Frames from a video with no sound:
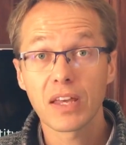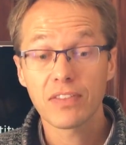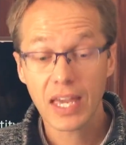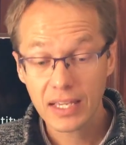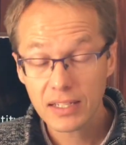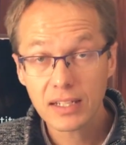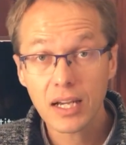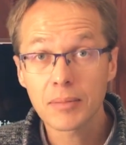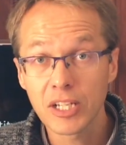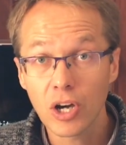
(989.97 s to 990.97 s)
They can
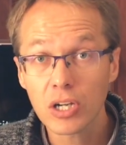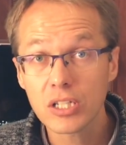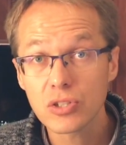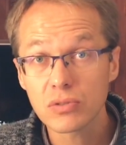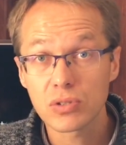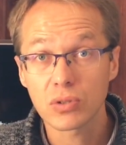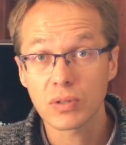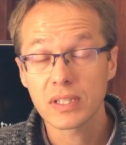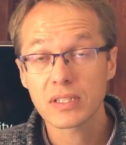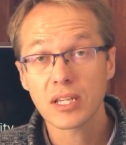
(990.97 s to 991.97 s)
come and knock at your door
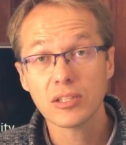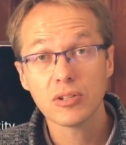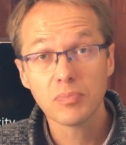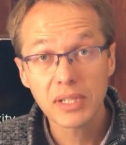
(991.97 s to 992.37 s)
and say to you,